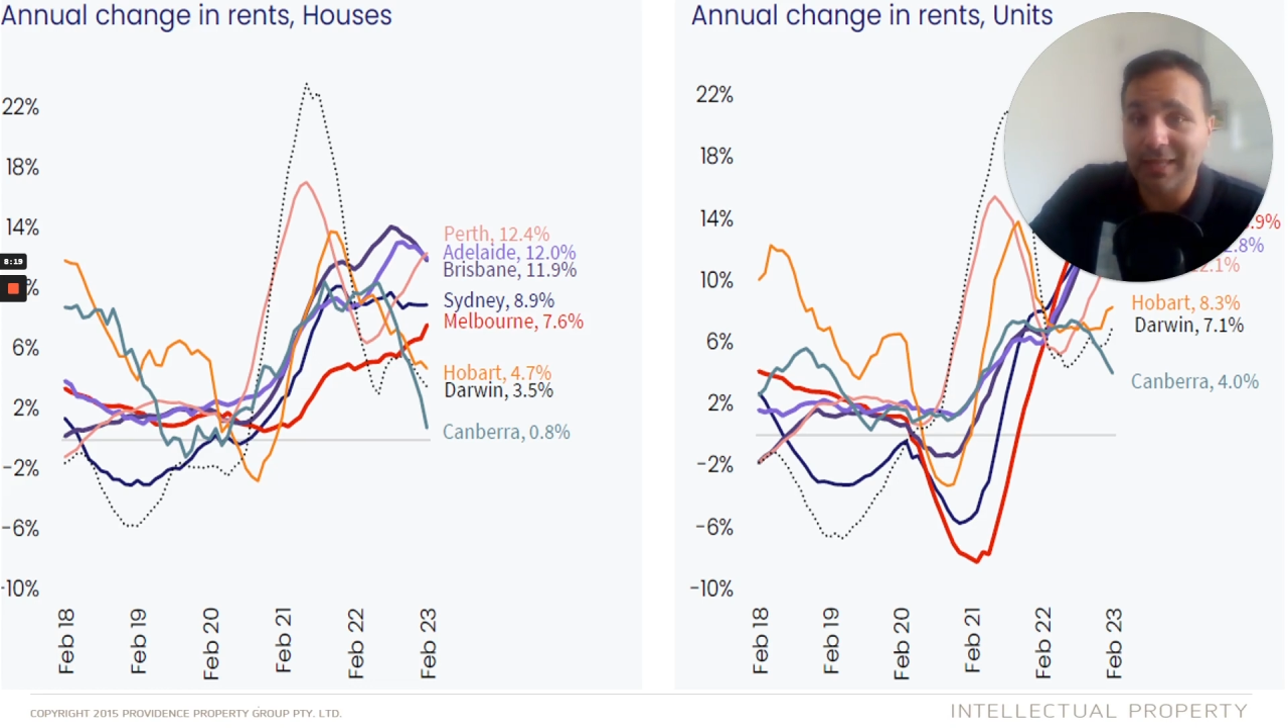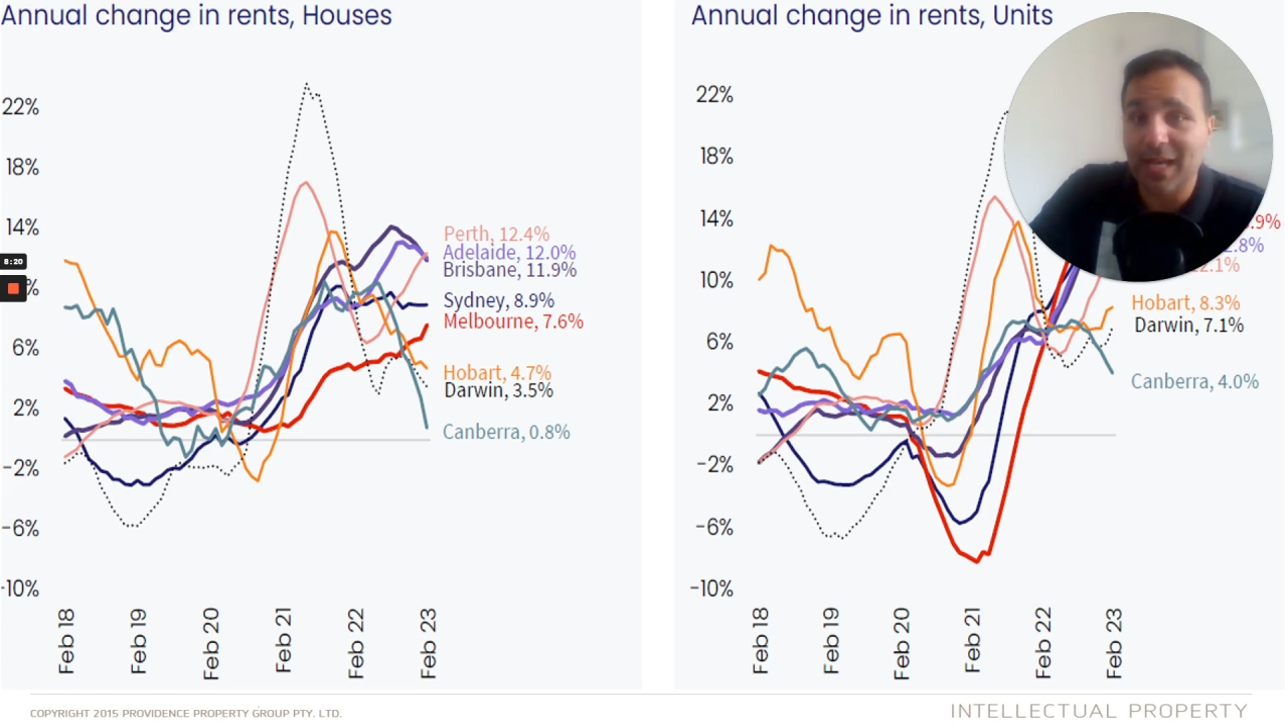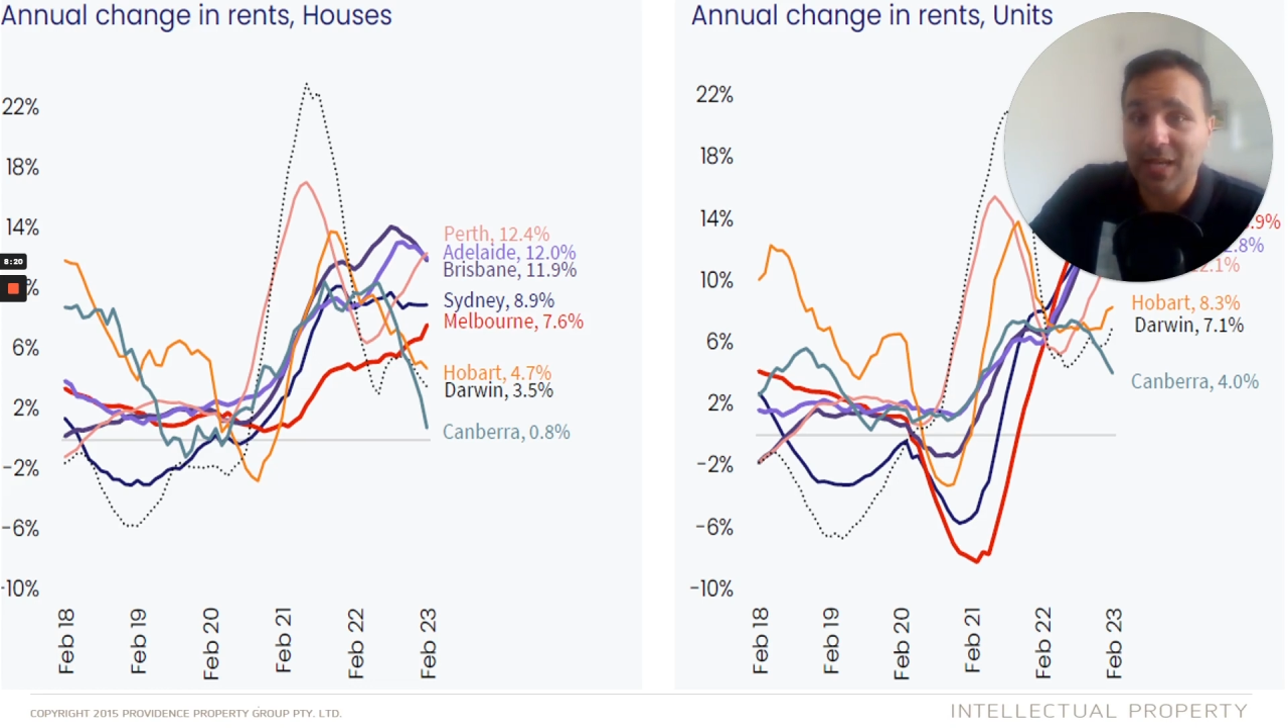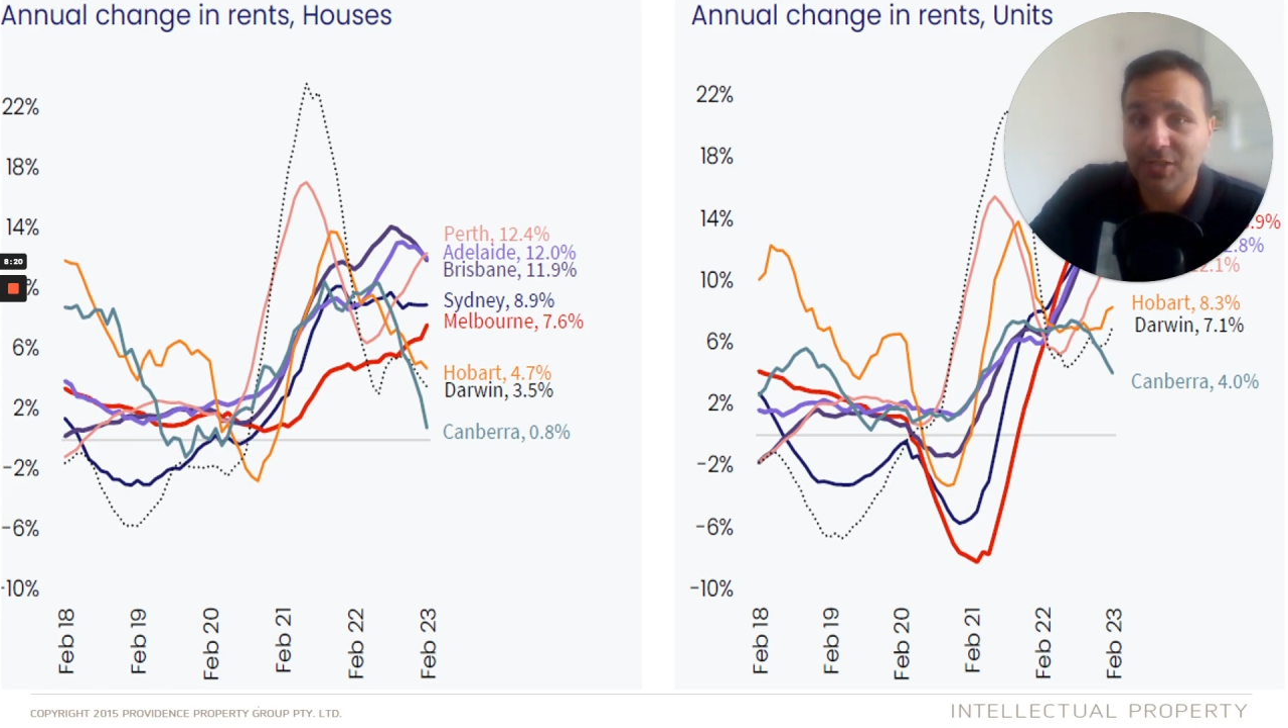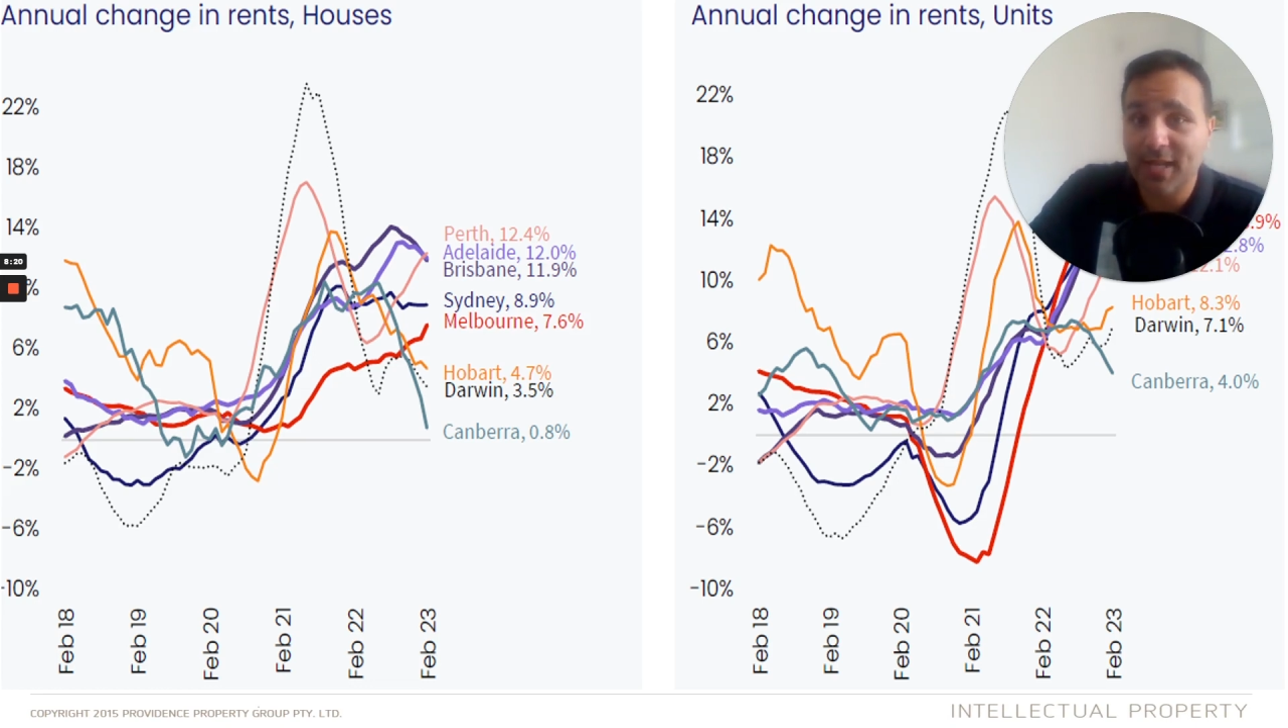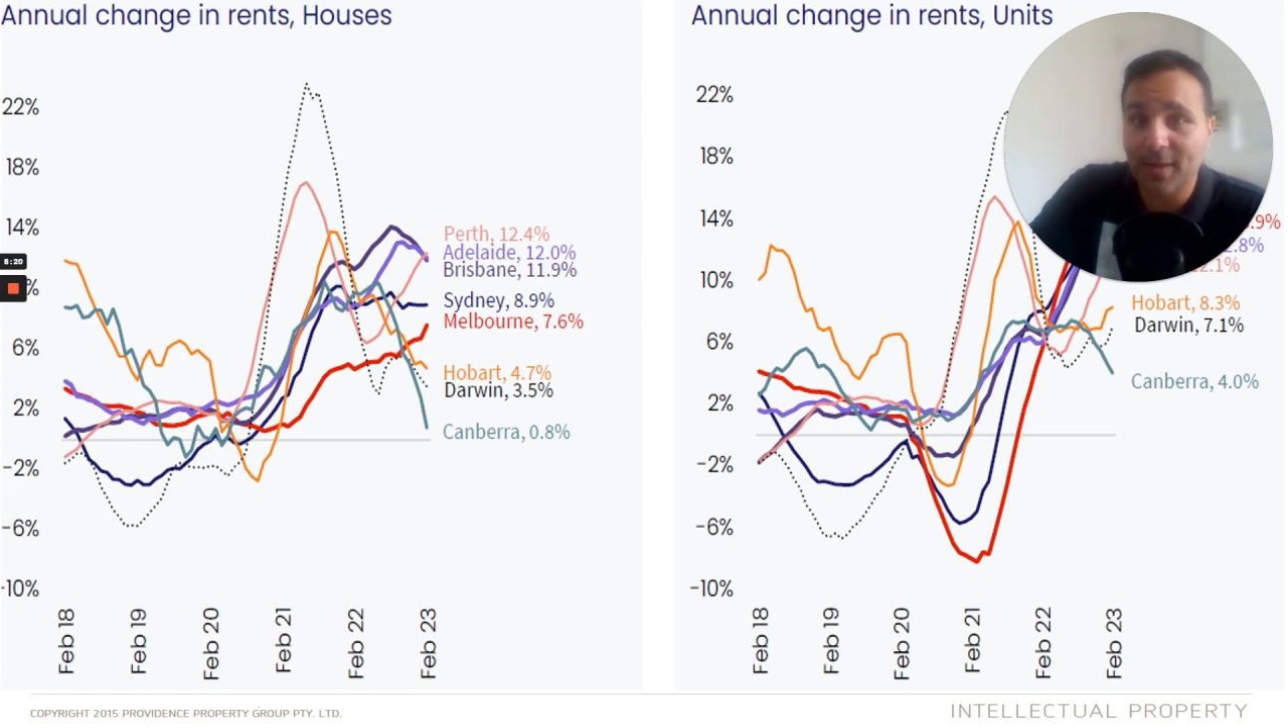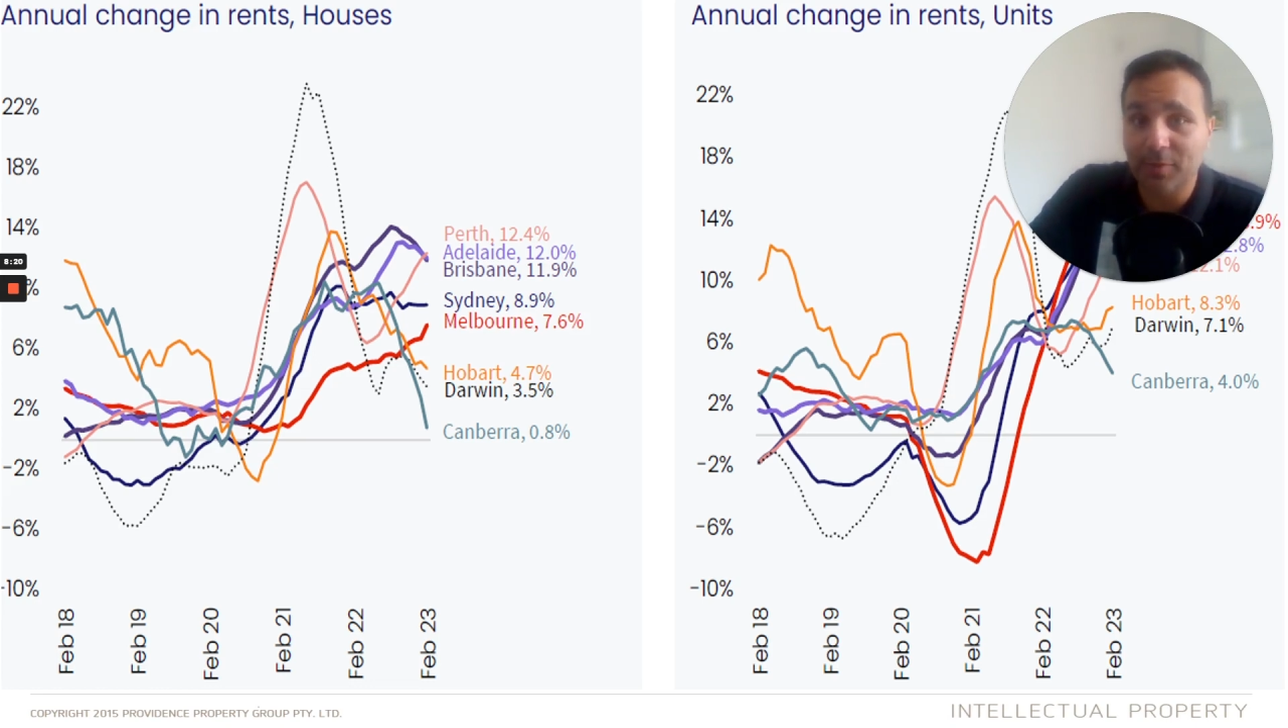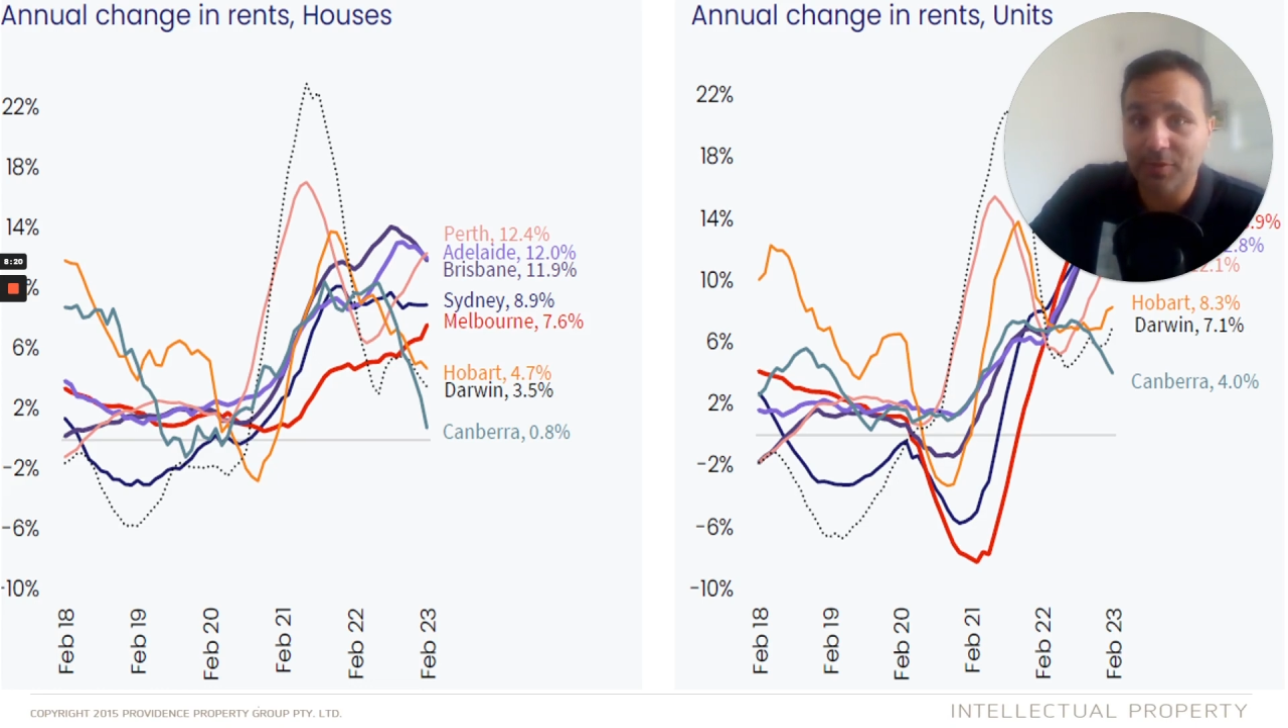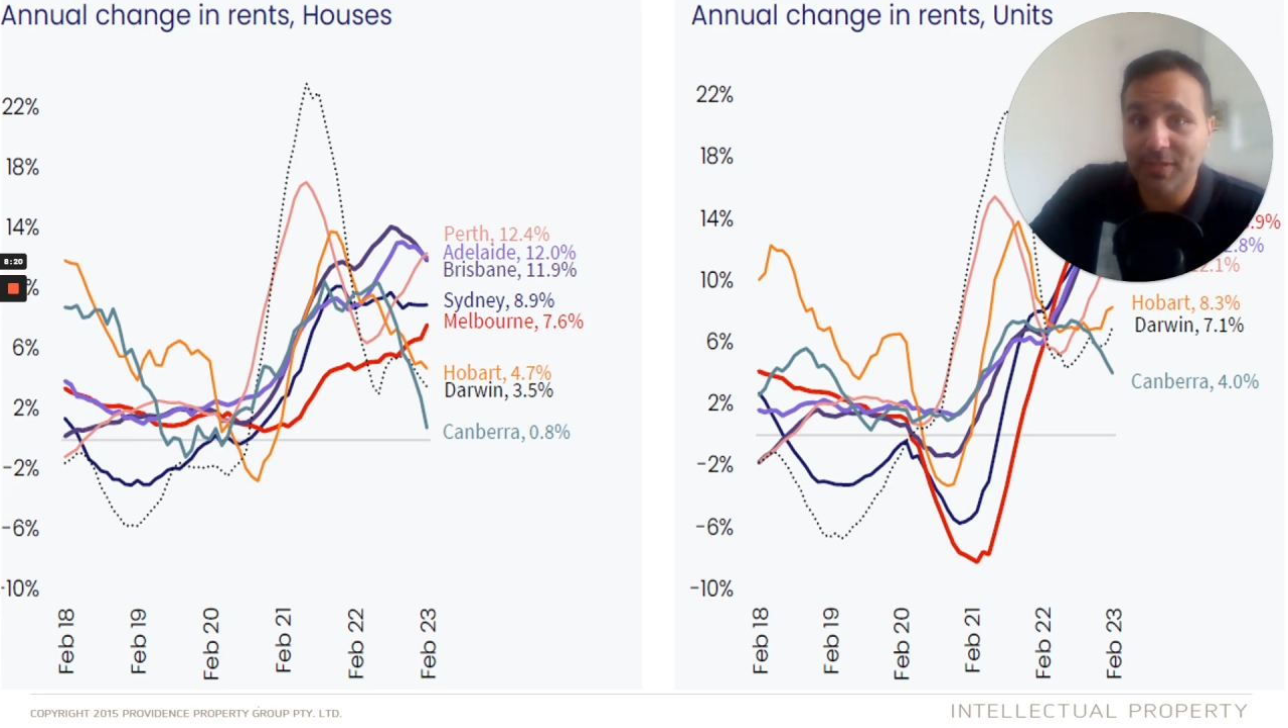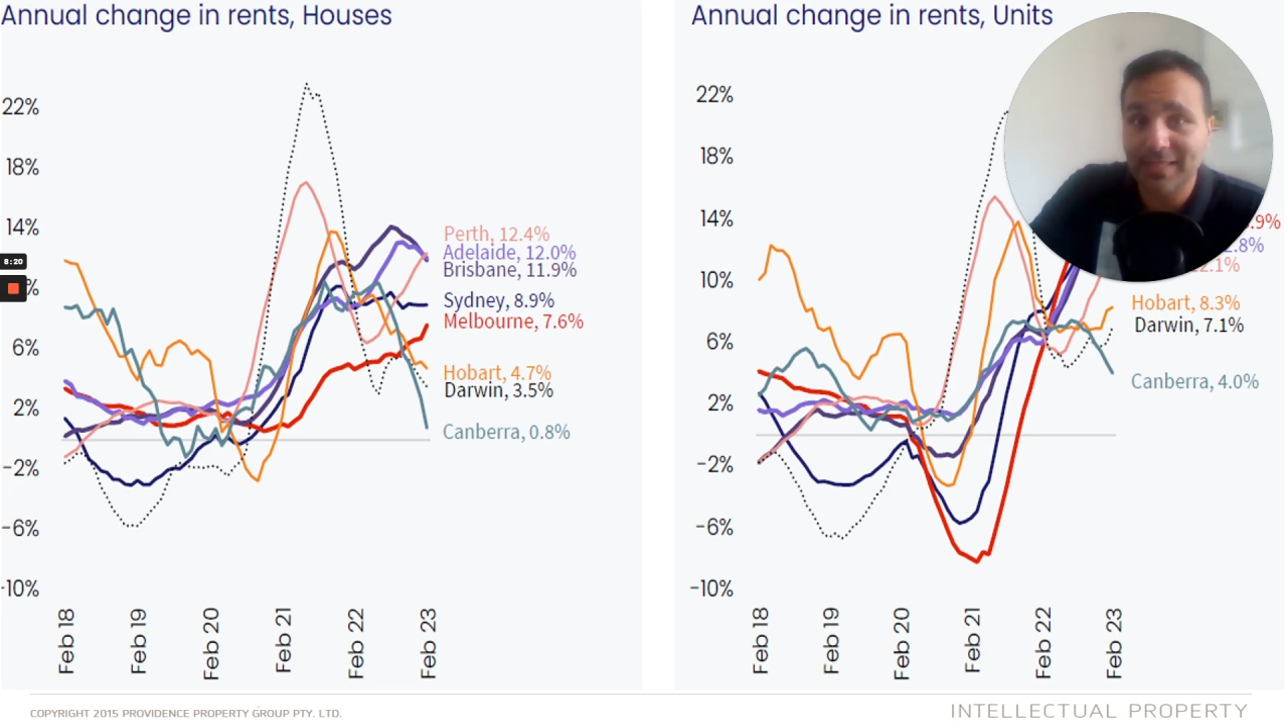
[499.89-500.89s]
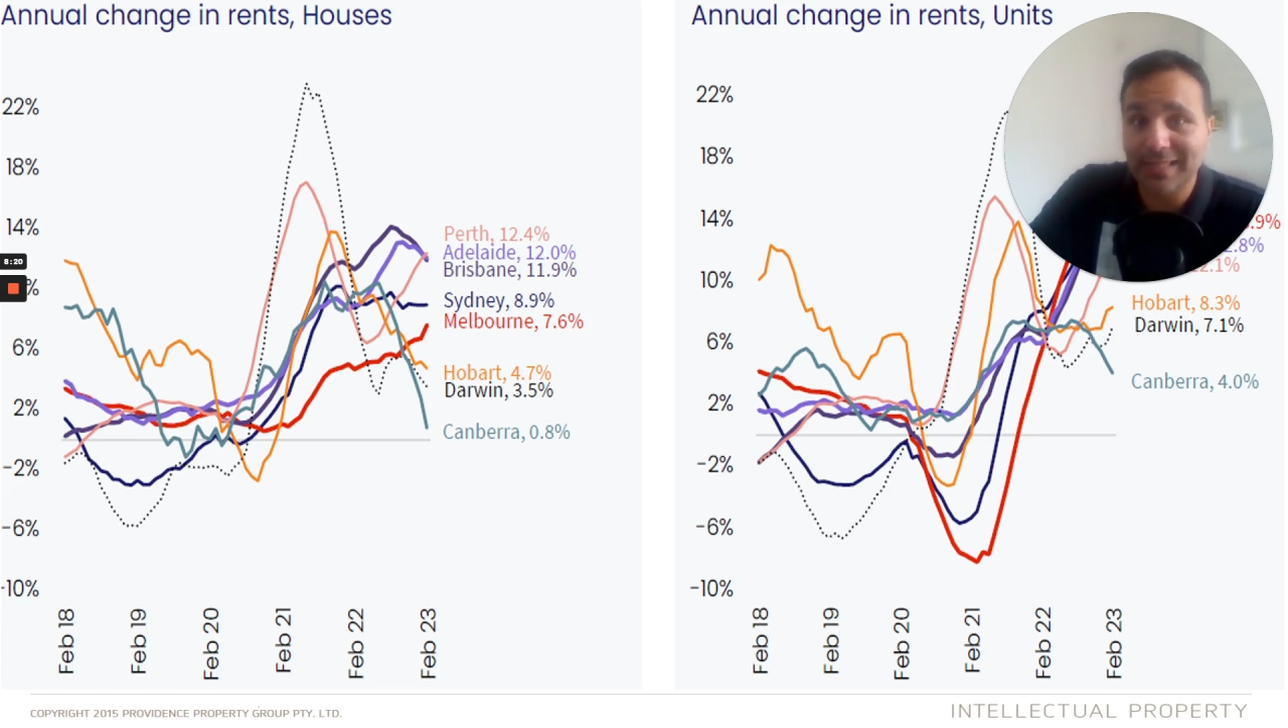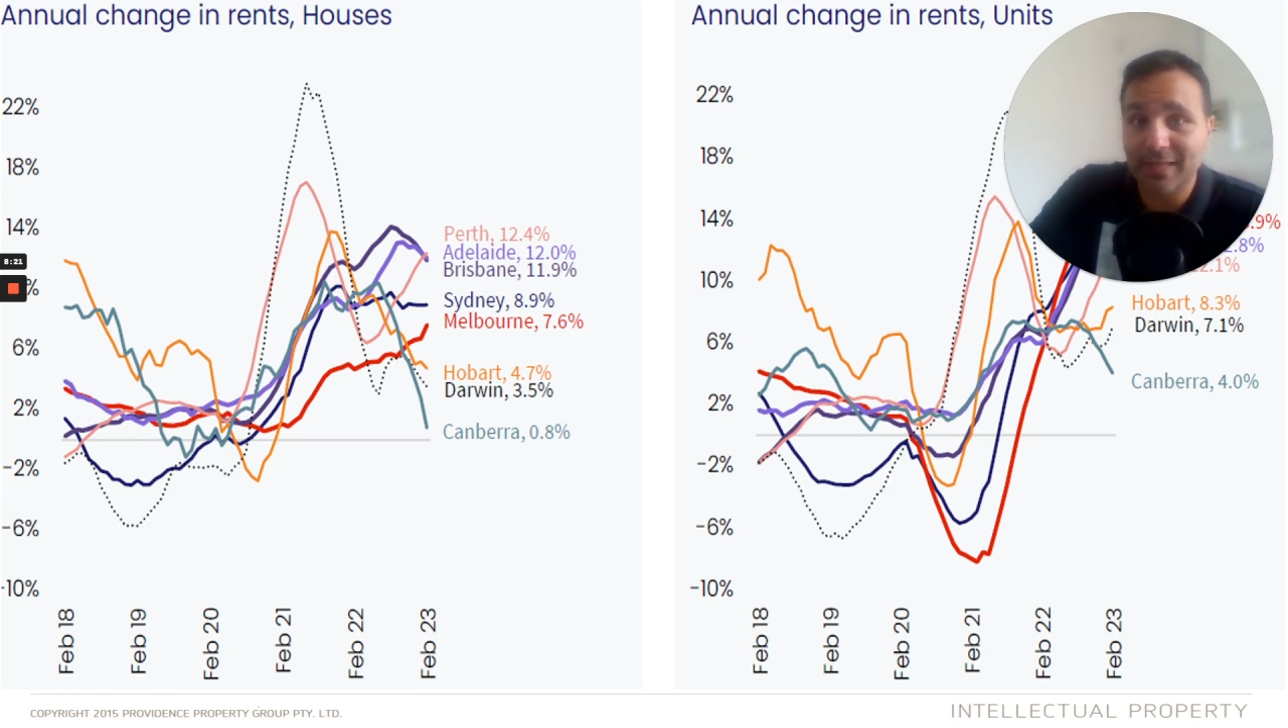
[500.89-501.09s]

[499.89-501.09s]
largest capital cities,